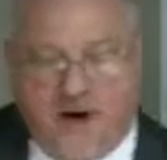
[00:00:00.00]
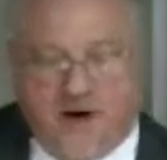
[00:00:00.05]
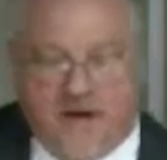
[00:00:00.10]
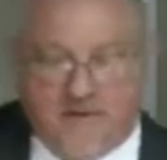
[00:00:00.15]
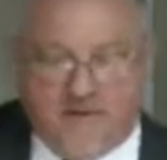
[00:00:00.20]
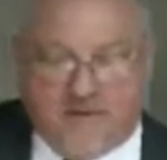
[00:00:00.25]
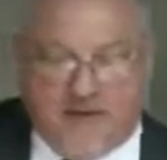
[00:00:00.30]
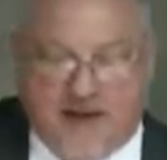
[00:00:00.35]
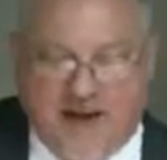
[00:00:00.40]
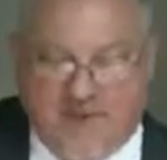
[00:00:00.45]
there.
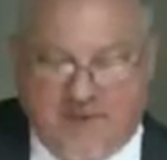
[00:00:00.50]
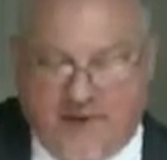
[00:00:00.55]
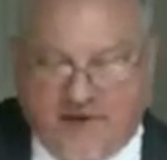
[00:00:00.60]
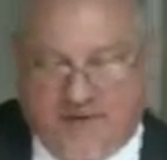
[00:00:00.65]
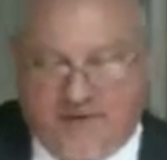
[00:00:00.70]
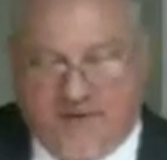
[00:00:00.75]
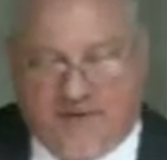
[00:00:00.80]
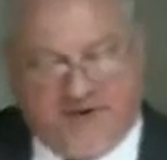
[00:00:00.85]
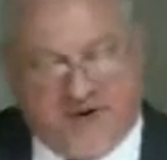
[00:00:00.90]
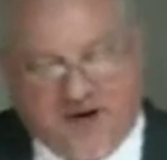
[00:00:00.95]

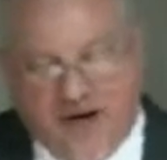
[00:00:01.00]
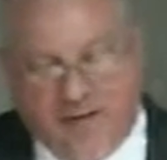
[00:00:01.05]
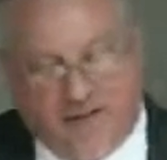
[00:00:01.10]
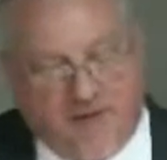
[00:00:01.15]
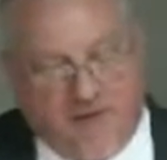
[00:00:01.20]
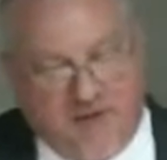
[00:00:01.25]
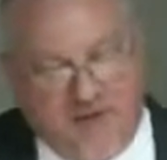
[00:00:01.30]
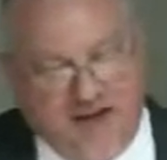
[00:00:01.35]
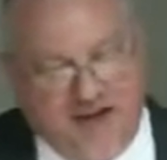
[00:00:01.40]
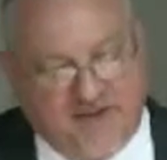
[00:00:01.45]
There's a
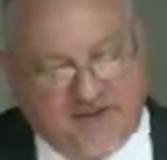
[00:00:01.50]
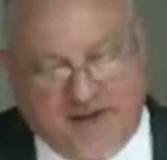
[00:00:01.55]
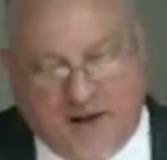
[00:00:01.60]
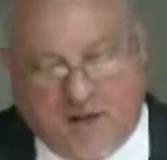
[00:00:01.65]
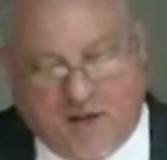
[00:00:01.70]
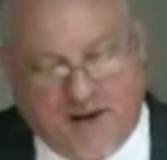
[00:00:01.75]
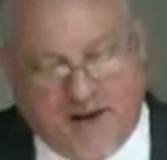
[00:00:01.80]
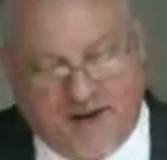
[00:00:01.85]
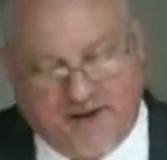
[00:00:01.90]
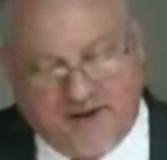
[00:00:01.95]
couple things I
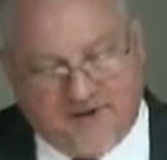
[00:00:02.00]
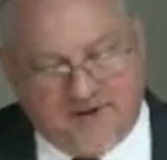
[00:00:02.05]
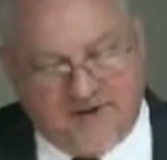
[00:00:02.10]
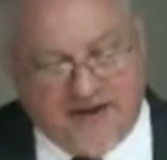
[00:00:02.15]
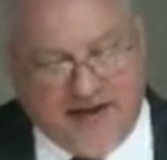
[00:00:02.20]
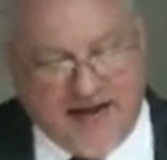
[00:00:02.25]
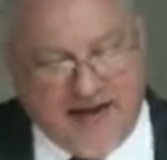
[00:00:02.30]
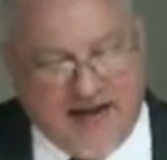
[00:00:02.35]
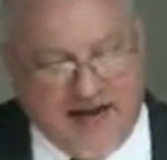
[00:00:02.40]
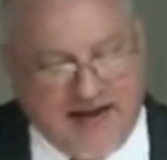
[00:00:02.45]
want to
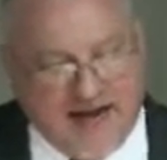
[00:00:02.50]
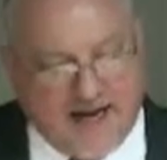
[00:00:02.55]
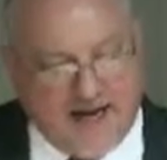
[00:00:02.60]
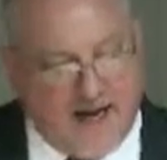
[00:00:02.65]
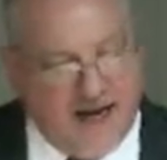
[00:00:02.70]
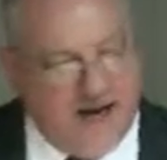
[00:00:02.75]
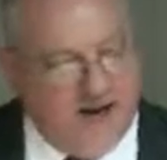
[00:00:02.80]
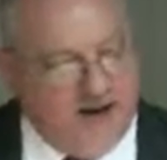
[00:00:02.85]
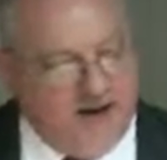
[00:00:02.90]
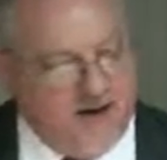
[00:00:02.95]

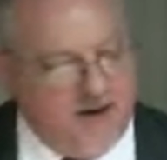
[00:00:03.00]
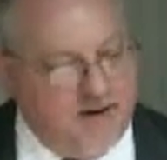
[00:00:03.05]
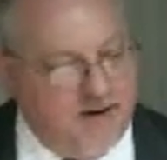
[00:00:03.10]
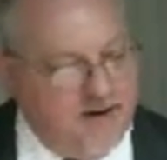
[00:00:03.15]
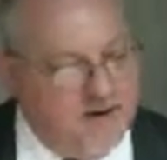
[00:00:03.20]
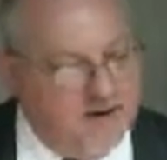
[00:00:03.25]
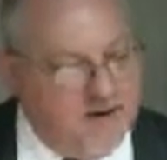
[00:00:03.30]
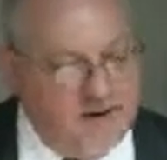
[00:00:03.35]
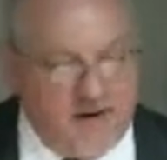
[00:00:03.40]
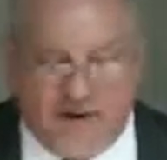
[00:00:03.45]
highlight here.
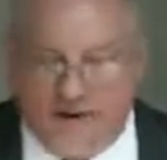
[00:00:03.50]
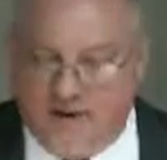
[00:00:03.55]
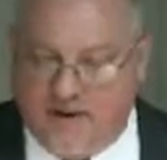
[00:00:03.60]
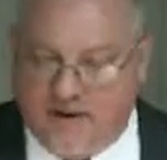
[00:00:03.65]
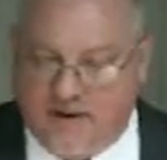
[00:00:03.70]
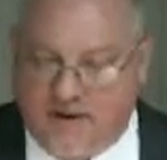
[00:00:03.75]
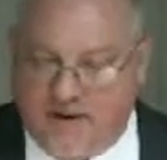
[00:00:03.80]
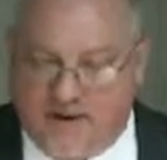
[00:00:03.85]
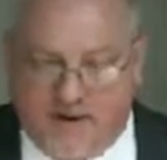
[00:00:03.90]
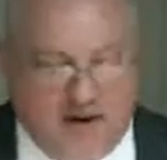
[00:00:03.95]

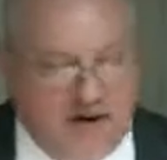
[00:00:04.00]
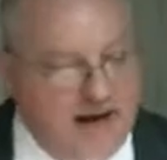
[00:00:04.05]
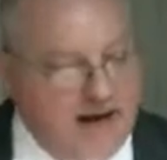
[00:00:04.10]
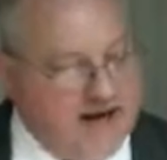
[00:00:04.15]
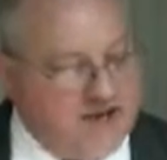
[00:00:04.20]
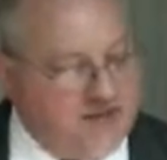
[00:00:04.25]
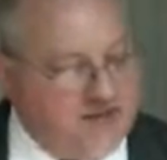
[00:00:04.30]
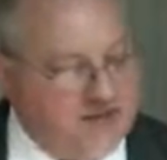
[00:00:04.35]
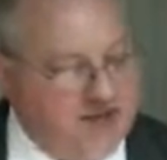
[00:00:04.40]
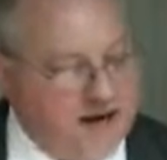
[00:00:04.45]

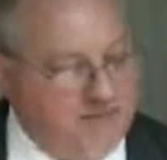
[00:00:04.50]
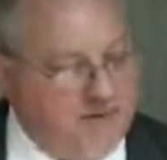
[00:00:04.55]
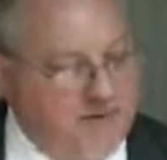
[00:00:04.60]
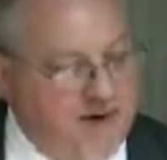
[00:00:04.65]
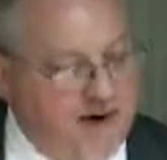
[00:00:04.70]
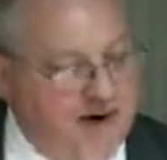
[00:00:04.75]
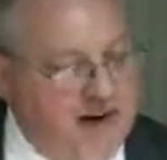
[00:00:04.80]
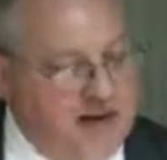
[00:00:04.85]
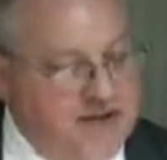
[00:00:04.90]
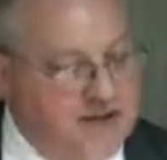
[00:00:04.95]
Acts
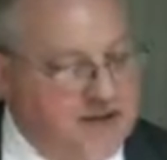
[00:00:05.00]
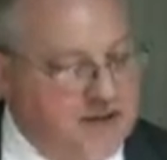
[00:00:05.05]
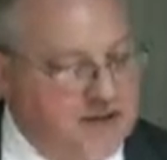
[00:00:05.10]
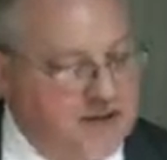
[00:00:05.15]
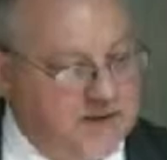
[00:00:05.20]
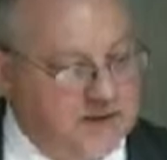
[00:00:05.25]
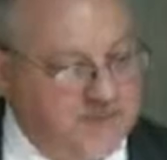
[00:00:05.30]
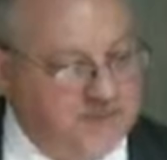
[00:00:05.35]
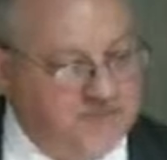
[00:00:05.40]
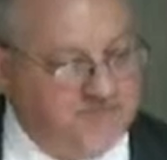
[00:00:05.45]
chapter 8.
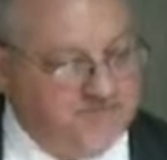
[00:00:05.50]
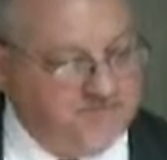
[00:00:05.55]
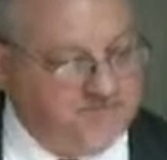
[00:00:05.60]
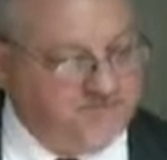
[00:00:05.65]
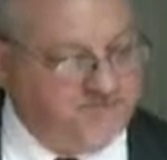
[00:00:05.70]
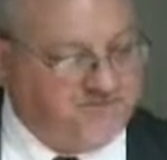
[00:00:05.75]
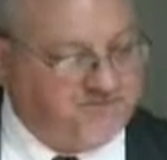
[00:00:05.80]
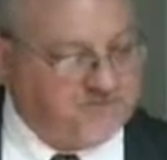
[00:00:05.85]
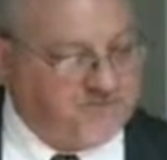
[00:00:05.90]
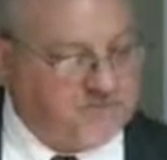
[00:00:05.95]

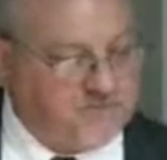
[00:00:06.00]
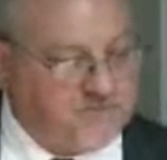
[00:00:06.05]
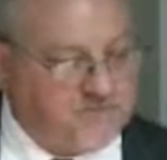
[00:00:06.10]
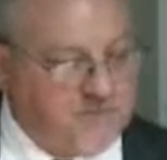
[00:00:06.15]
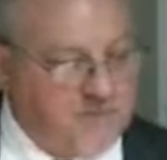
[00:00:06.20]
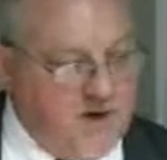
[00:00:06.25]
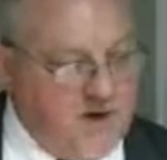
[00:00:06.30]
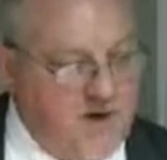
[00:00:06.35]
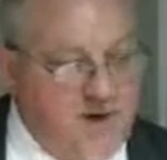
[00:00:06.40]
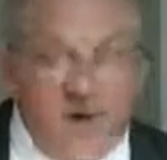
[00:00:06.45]

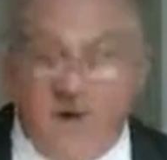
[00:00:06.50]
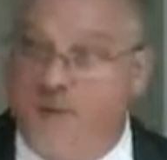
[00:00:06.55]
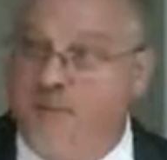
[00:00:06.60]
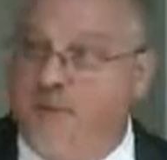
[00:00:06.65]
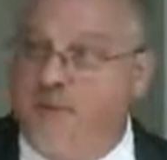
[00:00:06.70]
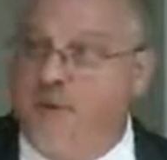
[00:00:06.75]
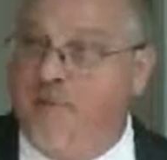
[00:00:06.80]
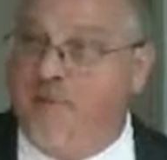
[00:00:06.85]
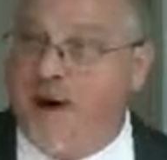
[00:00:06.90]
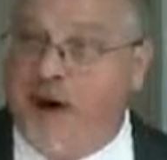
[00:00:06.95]
I mean,
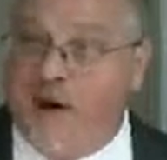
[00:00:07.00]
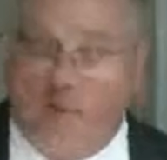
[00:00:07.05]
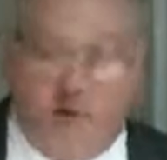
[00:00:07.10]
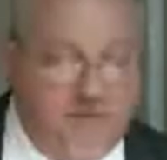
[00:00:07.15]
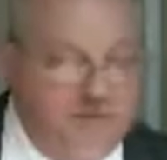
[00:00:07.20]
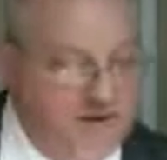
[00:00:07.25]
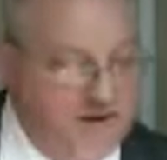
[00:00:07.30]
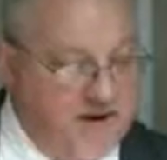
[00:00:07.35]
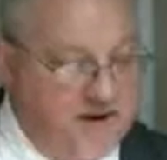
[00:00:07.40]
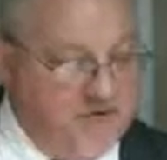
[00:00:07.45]
you bear
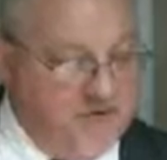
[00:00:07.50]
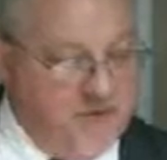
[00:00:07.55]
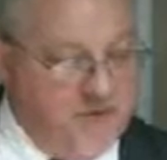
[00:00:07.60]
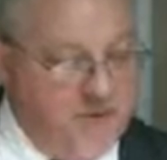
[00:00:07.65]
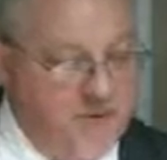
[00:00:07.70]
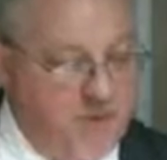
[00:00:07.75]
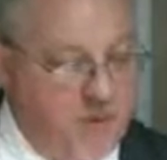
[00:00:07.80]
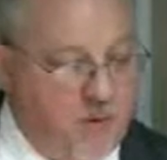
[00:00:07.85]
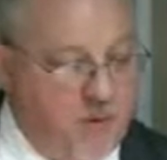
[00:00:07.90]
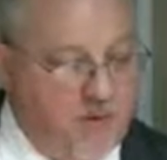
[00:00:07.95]
with me just a
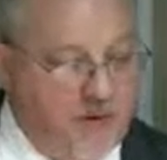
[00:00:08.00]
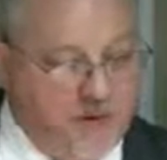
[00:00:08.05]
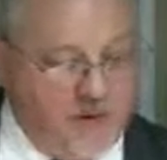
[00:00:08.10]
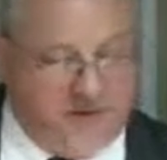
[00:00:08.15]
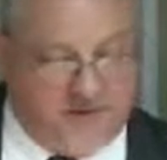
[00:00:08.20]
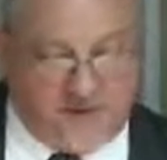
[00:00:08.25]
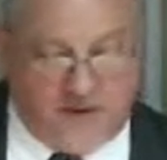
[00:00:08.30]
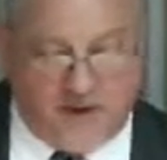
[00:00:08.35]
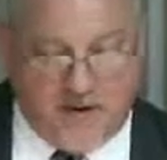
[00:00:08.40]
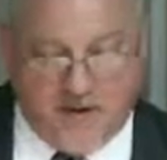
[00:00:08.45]
few more
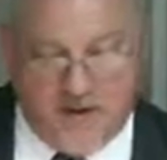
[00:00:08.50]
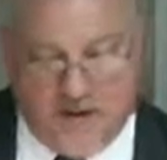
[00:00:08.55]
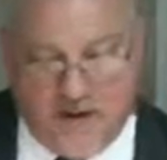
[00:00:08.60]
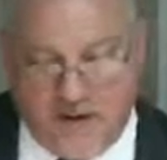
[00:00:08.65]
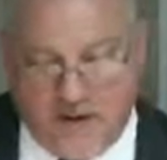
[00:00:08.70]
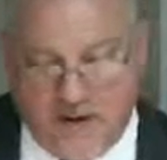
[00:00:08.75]
minutes here.